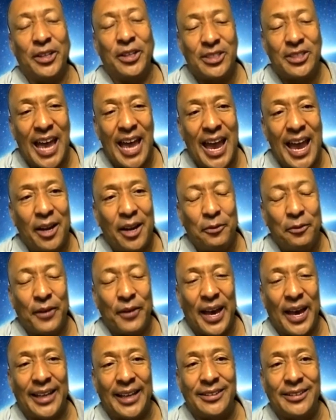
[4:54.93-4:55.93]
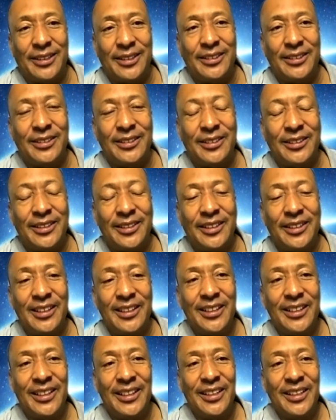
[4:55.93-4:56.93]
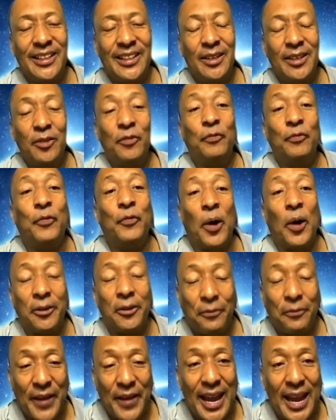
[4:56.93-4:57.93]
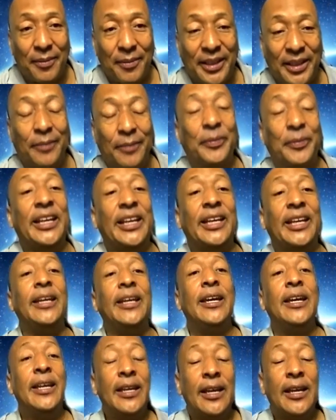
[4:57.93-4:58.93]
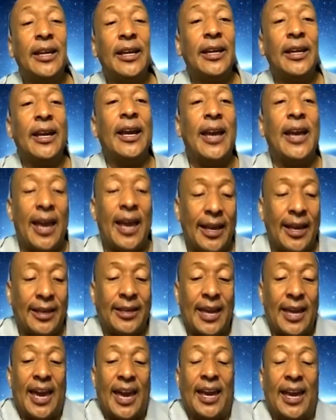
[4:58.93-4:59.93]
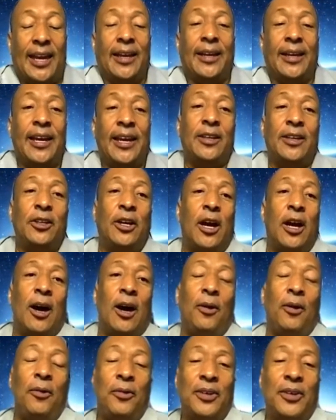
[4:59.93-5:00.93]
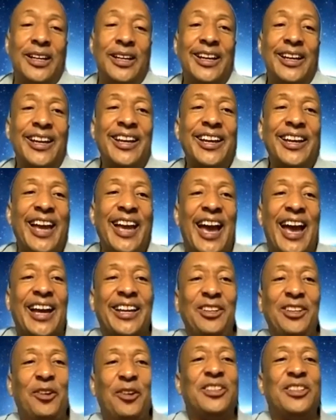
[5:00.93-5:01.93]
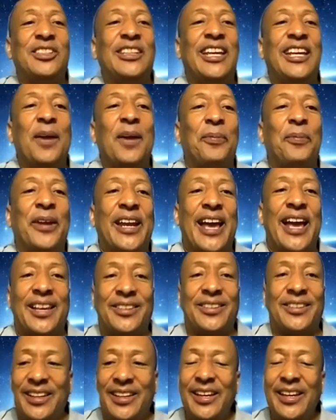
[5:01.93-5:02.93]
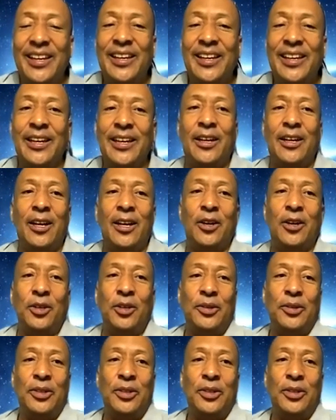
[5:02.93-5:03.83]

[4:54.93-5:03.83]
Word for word: the sacrifices for the family. Meaning, Cain, here you go. I, you can see that brother asking, here you go, you